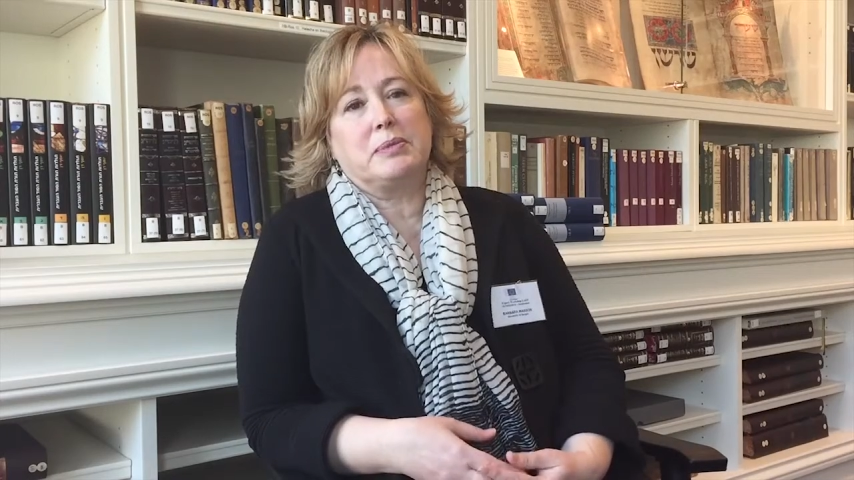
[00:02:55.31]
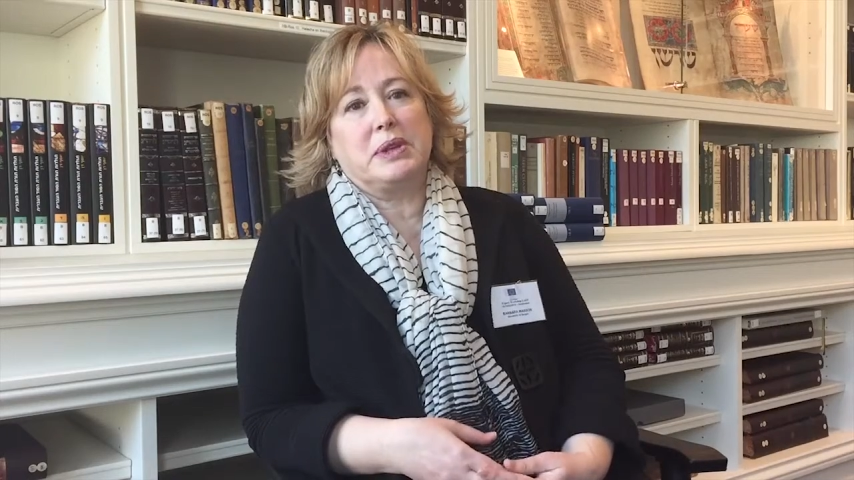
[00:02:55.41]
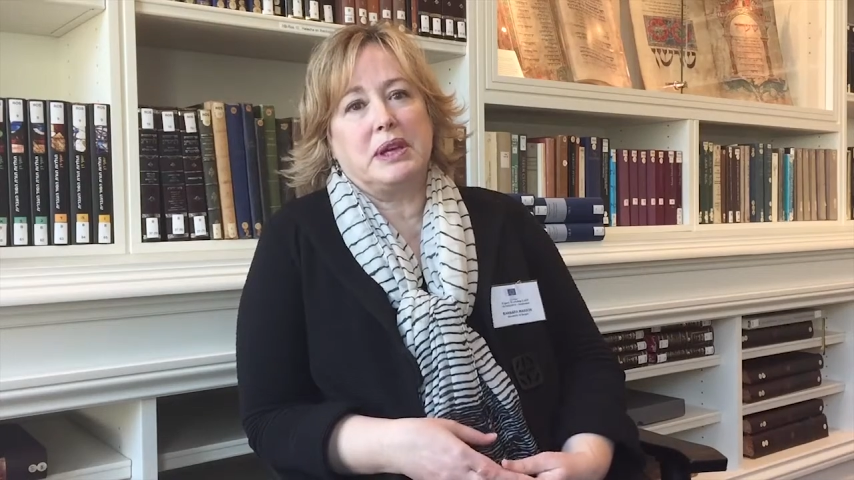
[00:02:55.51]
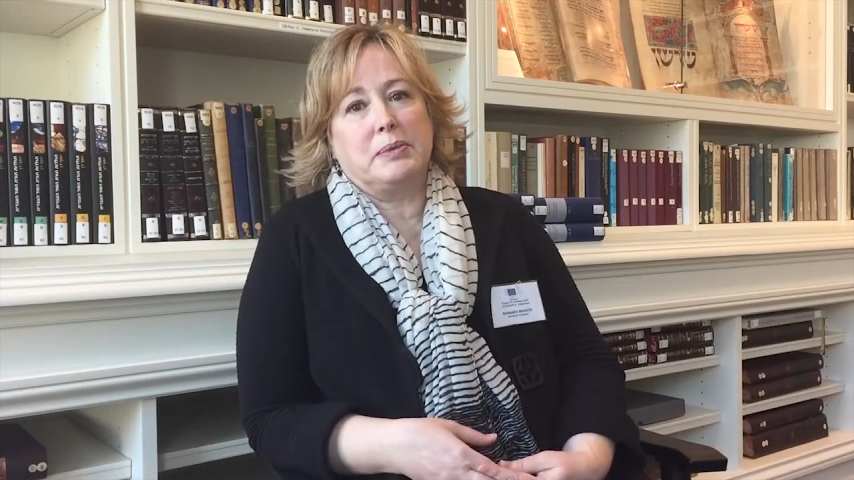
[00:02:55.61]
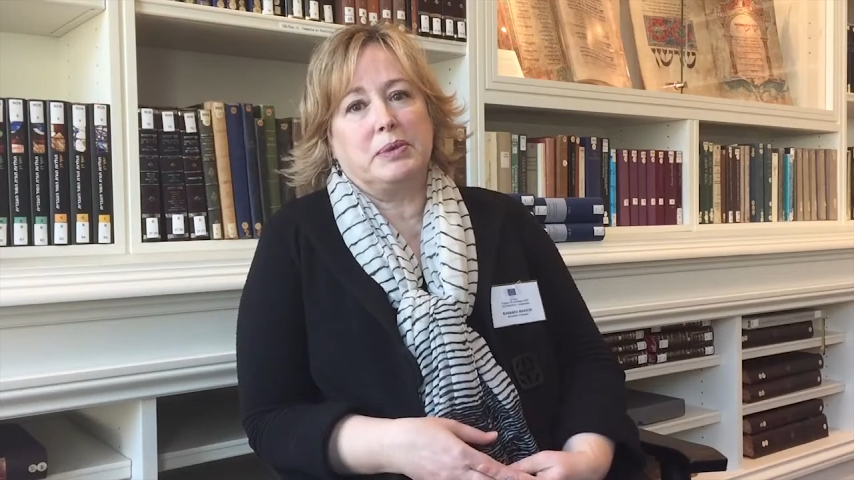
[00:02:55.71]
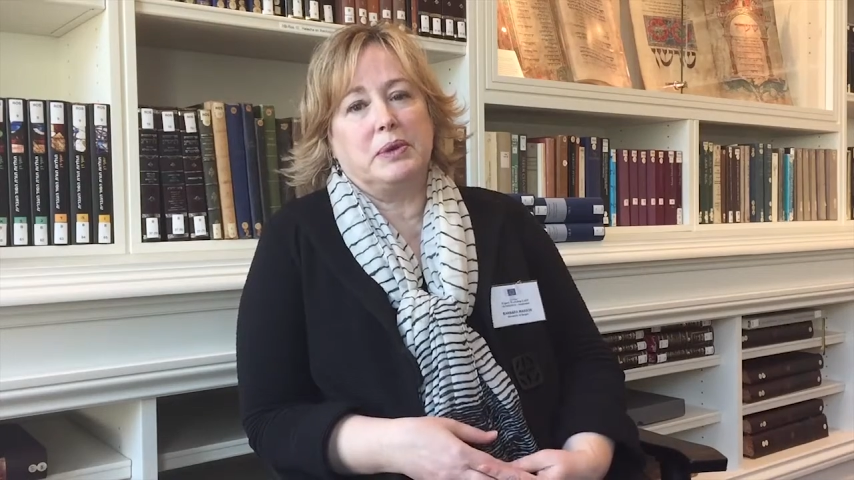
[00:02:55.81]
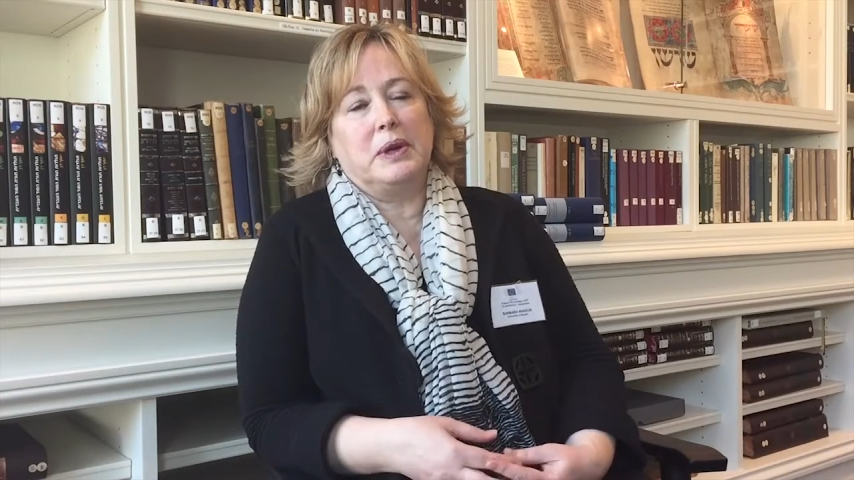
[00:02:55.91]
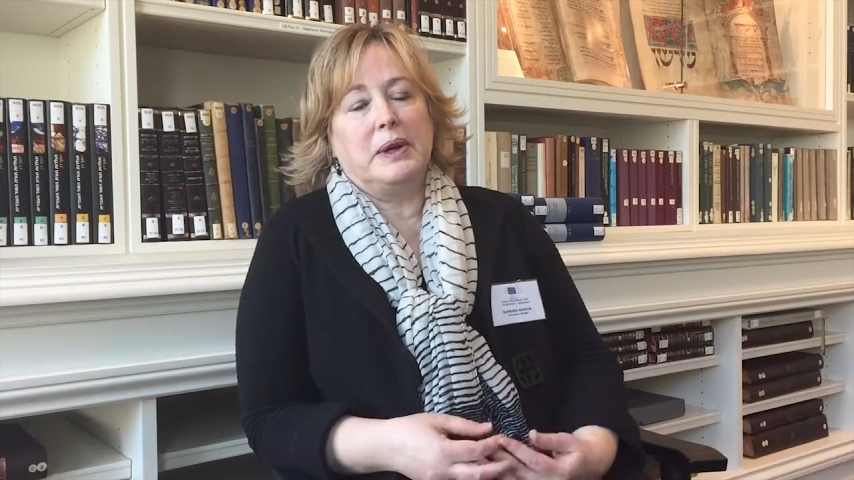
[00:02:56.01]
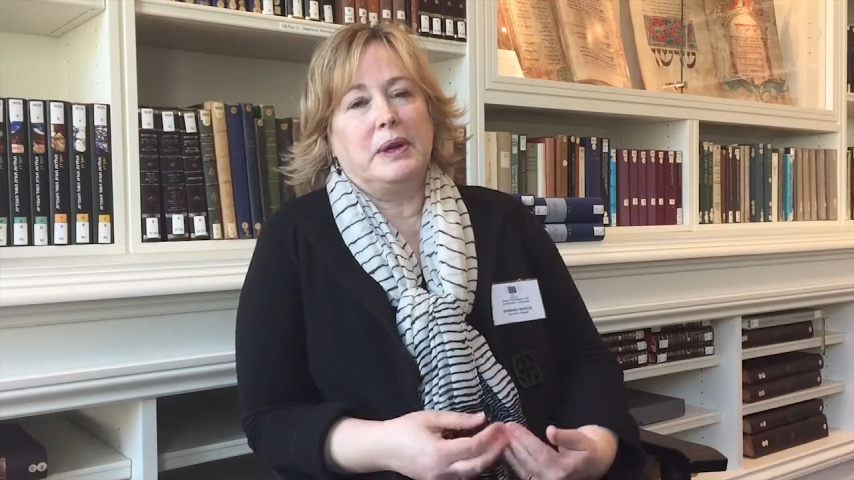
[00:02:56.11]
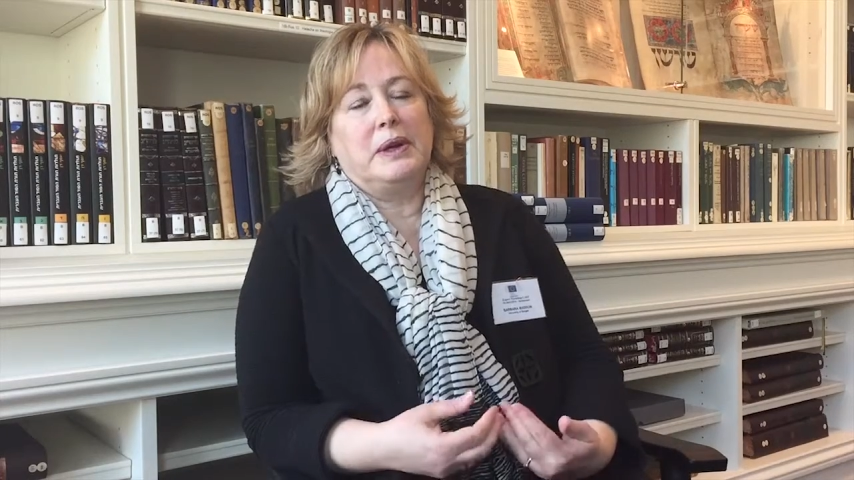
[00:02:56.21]

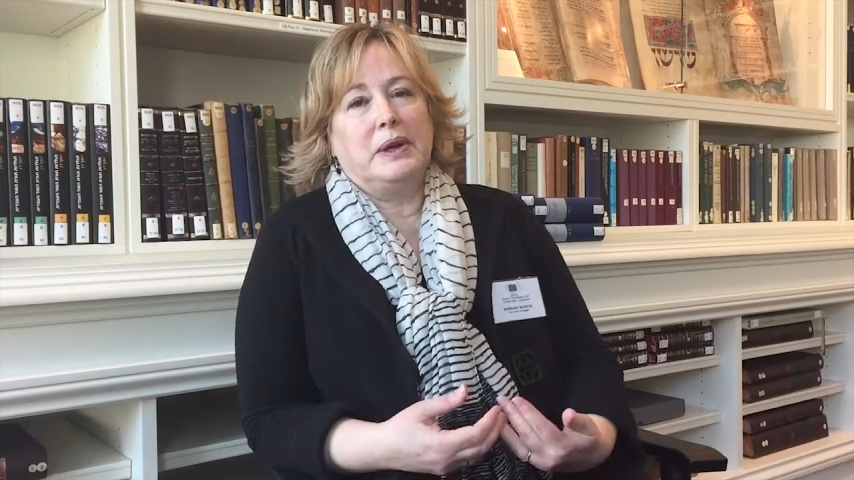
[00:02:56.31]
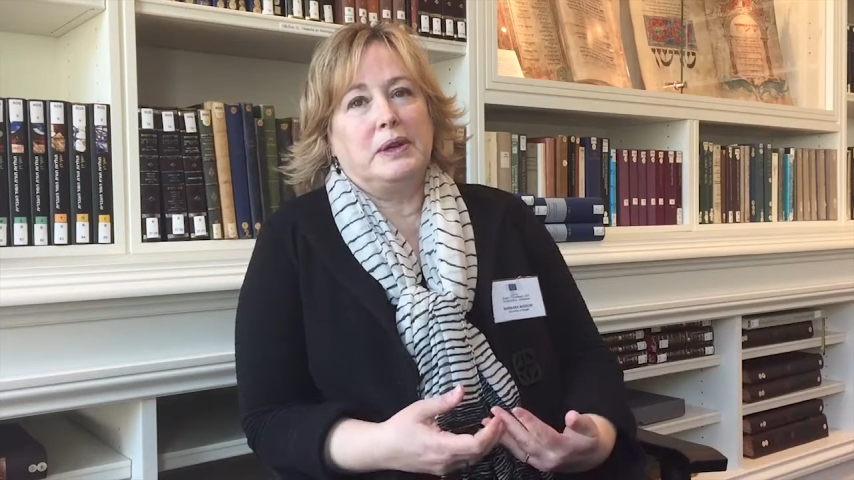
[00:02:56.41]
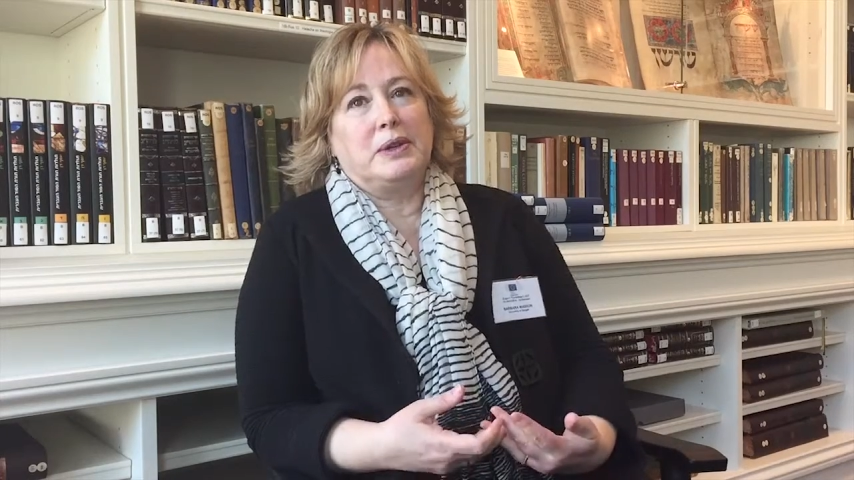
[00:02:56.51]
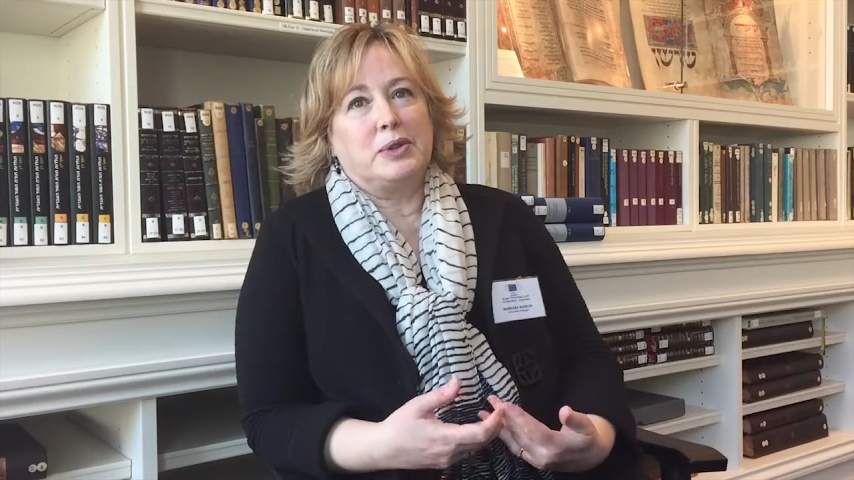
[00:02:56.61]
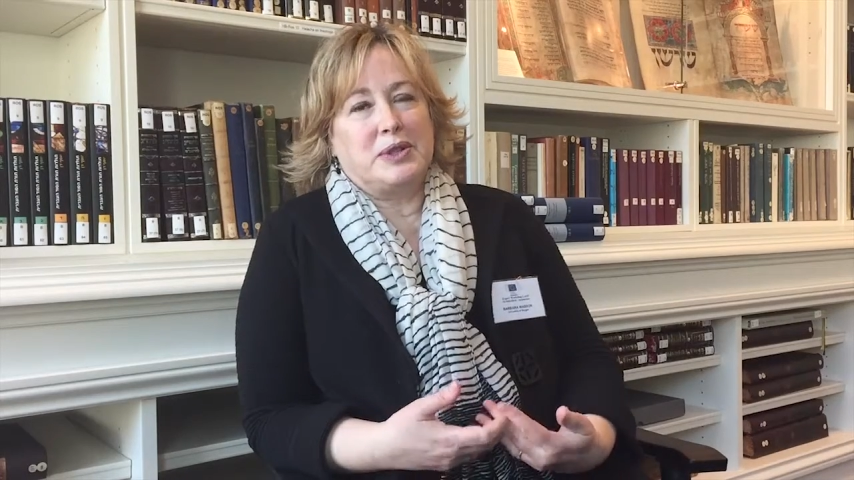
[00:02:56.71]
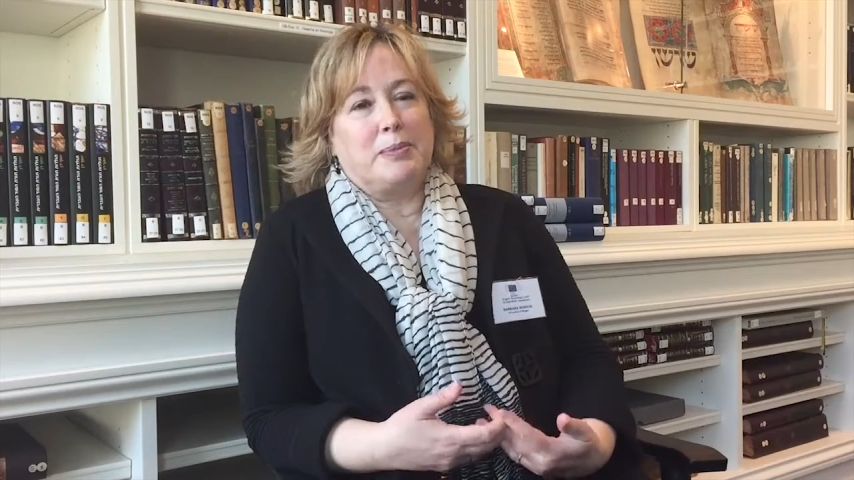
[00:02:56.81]
to